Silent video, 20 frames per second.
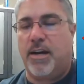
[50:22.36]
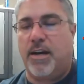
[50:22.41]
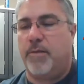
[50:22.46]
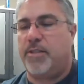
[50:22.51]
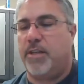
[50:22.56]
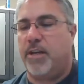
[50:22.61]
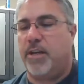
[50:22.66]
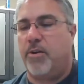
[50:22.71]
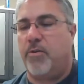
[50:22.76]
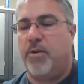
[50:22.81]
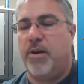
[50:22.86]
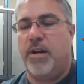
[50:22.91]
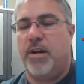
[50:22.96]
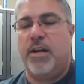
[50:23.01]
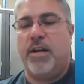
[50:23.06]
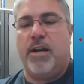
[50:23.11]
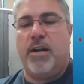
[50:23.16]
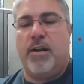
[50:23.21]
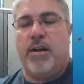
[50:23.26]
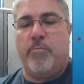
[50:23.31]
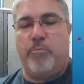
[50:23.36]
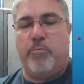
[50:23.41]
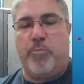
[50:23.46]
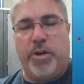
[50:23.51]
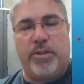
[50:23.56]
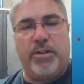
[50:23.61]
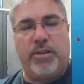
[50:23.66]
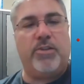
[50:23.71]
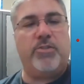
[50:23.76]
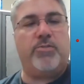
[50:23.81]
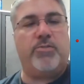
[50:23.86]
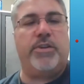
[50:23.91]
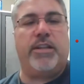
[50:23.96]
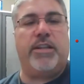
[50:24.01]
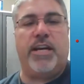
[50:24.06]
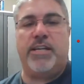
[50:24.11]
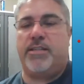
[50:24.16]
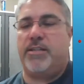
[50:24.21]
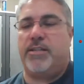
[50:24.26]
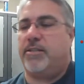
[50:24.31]
So build those
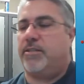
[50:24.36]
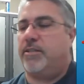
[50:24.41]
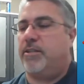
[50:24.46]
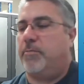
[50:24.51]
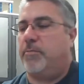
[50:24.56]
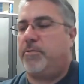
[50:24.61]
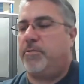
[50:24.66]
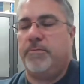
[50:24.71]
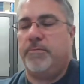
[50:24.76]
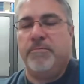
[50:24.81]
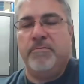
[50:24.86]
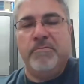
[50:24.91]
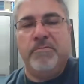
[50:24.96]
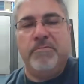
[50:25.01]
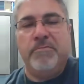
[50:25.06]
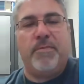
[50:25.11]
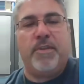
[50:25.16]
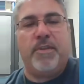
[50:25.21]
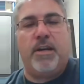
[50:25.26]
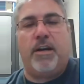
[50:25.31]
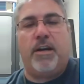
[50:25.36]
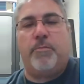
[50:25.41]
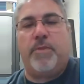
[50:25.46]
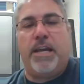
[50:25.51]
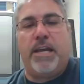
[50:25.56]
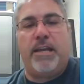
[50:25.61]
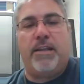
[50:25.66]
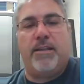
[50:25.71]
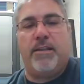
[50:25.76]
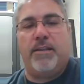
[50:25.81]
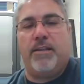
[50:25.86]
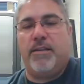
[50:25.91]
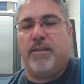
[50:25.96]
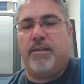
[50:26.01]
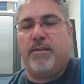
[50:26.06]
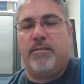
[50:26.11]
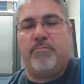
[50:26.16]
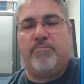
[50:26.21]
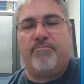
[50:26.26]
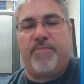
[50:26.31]
relationships.
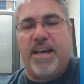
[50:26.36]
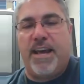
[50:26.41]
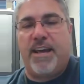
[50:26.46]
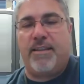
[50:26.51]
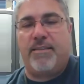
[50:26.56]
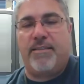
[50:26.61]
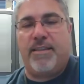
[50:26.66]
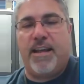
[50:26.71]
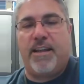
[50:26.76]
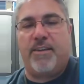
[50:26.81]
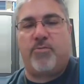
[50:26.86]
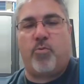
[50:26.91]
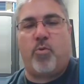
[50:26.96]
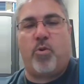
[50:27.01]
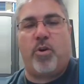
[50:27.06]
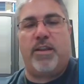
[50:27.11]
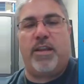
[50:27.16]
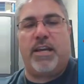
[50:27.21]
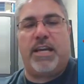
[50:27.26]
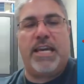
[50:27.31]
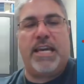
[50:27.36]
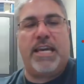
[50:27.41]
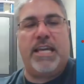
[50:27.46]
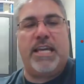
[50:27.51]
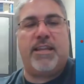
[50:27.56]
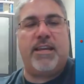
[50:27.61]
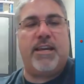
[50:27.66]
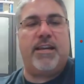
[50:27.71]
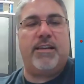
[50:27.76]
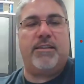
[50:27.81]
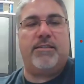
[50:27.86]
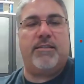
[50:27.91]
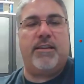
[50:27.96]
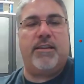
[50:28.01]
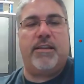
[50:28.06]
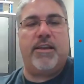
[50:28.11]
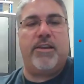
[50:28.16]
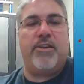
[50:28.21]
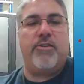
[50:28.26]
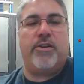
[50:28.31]
That is one of the key things
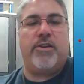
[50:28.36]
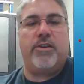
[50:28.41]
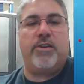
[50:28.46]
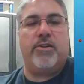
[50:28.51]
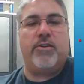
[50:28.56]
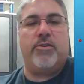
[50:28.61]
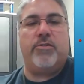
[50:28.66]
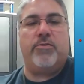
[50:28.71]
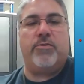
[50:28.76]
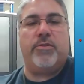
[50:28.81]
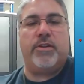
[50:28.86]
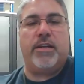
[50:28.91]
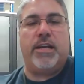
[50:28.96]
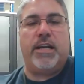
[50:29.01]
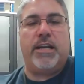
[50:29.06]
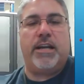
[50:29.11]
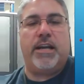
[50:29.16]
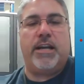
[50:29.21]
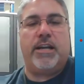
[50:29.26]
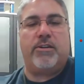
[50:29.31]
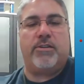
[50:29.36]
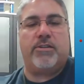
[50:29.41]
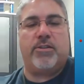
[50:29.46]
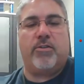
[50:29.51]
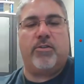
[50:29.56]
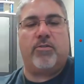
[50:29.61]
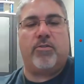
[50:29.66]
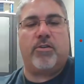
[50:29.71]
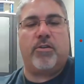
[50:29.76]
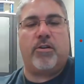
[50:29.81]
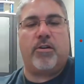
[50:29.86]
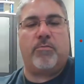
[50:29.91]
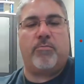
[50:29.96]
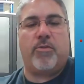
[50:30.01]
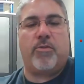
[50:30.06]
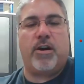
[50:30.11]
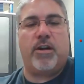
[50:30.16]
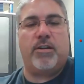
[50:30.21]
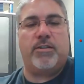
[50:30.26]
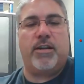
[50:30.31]
that you can do in your solar car
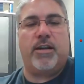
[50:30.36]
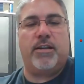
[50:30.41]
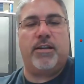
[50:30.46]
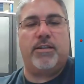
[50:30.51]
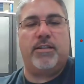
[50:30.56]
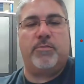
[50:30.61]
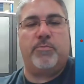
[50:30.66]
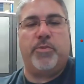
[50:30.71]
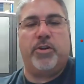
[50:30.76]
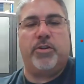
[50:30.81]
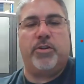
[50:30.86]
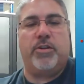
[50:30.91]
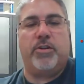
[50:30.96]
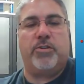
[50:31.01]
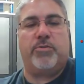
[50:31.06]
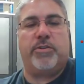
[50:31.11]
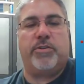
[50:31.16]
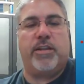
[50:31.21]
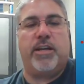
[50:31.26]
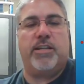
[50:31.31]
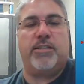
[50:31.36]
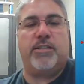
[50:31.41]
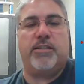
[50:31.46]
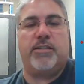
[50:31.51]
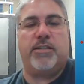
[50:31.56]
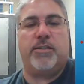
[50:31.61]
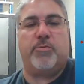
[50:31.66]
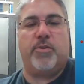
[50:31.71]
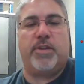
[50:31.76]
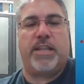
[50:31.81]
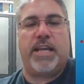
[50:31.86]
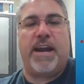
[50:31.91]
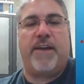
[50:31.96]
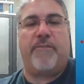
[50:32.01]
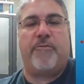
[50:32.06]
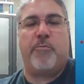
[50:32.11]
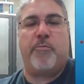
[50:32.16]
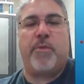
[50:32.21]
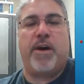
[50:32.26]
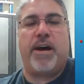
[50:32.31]
project, is build those relationships with
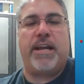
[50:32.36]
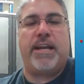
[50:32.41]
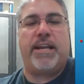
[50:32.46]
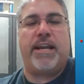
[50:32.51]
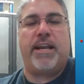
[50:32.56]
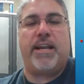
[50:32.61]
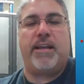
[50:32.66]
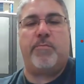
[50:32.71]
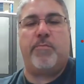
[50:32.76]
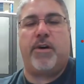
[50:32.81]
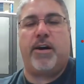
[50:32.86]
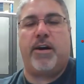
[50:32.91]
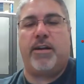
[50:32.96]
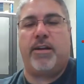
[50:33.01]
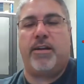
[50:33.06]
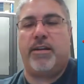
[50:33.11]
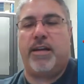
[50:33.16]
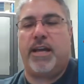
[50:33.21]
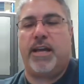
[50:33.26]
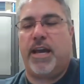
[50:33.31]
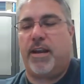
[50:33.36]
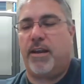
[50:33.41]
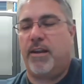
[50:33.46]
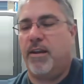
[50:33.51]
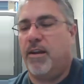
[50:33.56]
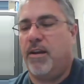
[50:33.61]
everybody and anybody. And